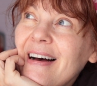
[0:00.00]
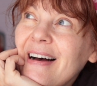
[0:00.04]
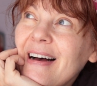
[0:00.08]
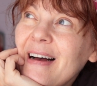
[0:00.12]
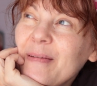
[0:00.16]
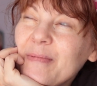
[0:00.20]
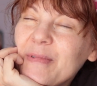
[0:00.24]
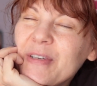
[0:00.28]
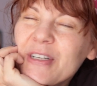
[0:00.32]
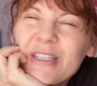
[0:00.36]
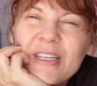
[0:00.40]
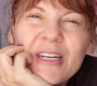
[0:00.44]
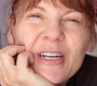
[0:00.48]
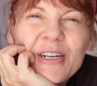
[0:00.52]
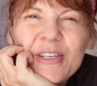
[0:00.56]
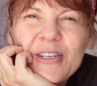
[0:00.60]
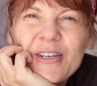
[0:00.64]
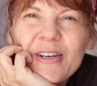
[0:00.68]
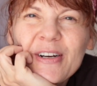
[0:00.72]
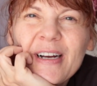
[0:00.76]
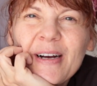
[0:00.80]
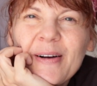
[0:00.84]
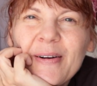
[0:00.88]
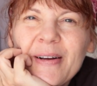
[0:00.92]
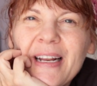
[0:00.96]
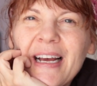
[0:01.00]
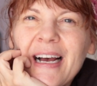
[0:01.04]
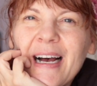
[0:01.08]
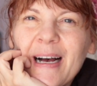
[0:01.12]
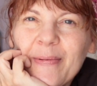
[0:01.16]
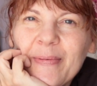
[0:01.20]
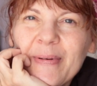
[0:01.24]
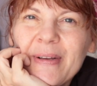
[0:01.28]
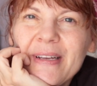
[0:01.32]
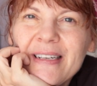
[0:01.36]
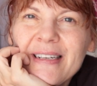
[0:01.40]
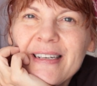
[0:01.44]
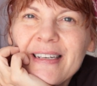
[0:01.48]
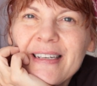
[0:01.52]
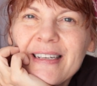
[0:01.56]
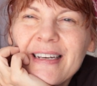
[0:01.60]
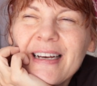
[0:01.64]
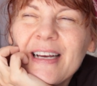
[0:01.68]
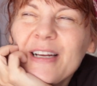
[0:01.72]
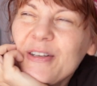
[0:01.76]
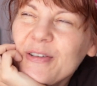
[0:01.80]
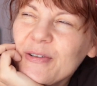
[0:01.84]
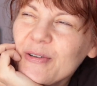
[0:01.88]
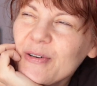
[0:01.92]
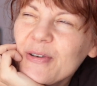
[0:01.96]
I'm just not sure how it happened.
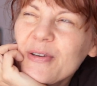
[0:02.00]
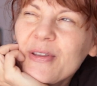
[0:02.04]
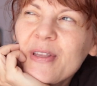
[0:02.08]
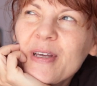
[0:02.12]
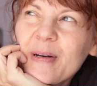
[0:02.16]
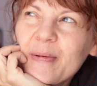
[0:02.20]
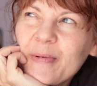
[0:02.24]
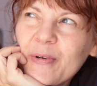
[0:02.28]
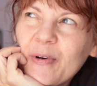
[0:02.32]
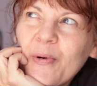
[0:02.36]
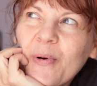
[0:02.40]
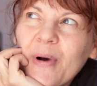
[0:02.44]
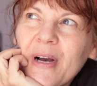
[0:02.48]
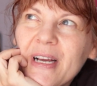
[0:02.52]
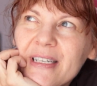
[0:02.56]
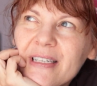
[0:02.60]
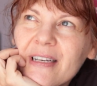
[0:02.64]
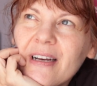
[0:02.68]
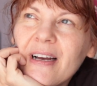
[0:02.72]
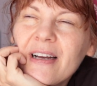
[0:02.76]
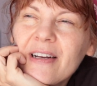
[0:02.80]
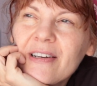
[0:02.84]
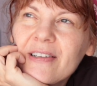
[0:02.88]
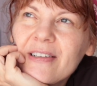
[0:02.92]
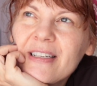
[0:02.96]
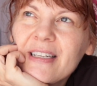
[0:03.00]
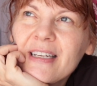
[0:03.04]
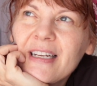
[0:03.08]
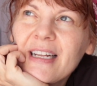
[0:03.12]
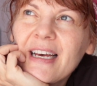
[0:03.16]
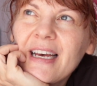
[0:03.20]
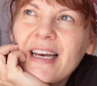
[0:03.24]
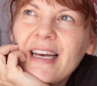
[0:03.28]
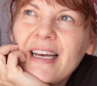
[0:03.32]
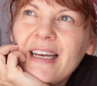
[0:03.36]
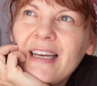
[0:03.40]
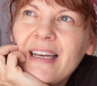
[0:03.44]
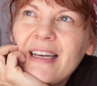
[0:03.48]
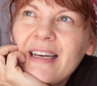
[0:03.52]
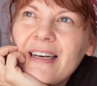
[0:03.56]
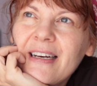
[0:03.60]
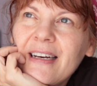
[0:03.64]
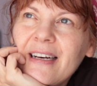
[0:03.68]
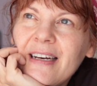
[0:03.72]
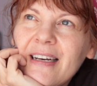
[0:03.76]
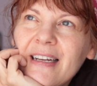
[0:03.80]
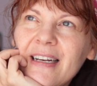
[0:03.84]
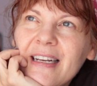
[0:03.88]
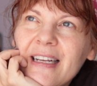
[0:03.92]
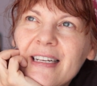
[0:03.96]
I do know that I'm quite tired today,
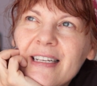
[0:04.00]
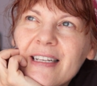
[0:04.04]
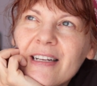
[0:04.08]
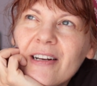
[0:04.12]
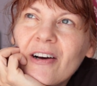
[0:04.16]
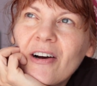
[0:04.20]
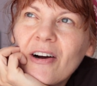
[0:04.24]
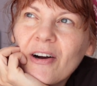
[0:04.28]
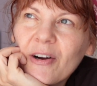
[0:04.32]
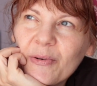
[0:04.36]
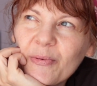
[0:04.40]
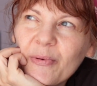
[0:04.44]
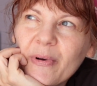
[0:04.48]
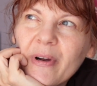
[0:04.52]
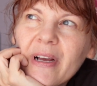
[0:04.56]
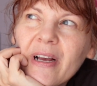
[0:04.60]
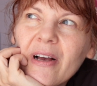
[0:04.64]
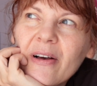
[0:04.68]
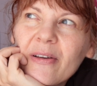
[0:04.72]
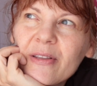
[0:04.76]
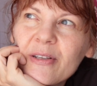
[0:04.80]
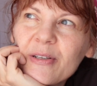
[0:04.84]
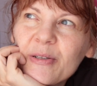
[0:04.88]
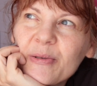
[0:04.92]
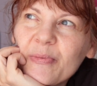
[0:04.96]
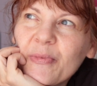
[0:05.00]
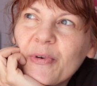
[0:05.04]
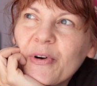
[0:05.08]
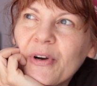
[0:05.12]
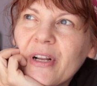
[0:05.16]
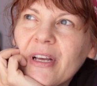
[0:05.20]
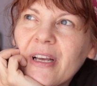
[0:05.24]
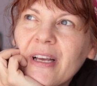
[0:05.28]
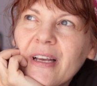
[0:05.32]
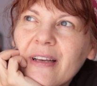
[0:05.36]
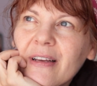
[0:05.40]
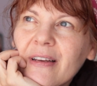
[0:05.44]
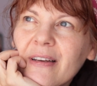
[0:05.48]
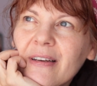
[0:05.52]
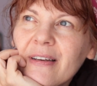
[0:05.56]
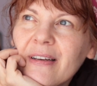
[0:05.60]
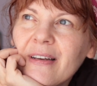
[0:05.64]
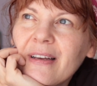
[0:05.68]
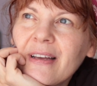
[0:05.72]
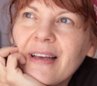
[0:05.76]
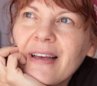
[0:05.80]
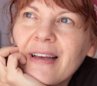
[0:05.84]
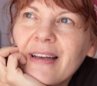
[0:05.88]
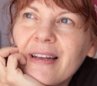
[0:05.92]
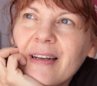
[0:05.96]
and I did a hard workout this morning,
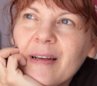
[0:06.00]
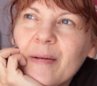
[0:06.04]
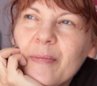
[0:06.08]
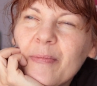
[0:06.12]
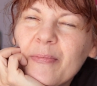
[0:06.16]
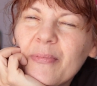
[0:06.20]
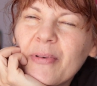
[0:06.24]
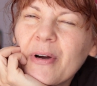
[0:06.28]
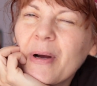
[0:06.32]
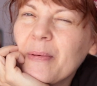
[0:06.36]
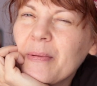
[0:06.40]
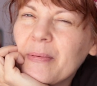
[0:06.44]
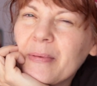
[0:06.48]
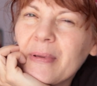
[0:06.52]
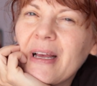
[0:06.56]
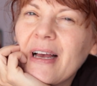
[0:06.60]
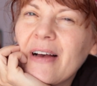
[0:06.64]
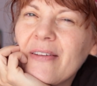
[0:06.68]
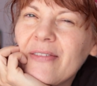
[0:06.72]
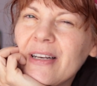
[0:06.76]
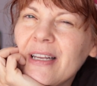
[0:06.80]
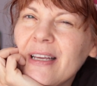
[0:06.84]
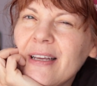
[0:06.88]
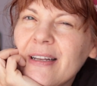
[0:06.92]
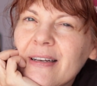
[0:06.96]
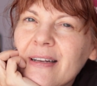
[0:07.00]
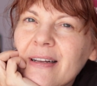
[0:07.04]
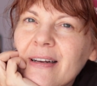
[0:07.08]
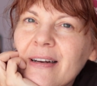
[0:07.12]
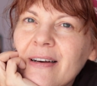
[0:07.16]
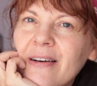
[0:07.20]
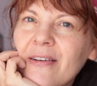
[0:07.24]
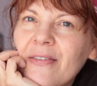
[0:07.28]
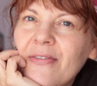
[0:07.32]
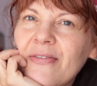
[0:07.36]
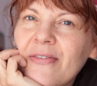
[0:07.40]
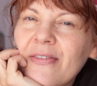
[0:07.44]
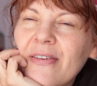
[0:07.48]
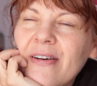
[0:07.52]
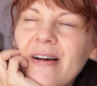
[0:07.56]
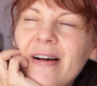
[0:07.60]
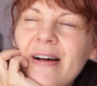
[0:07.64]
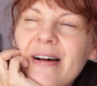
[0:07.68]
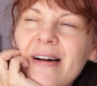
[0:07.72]
and I probably haven't eaten enough.